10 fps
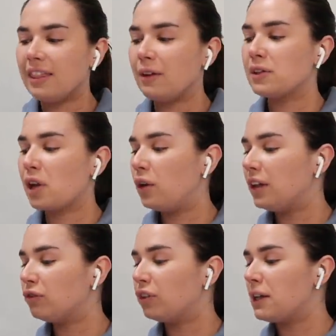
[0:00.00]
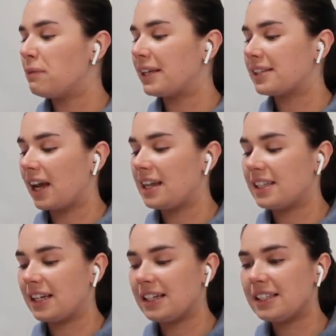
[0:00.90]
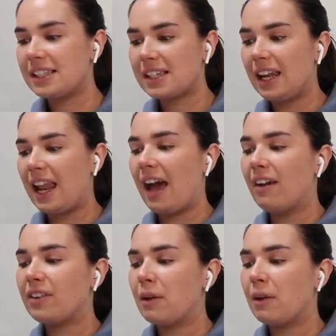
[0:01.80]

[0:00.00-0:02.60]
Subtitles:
There was only really big sizes left.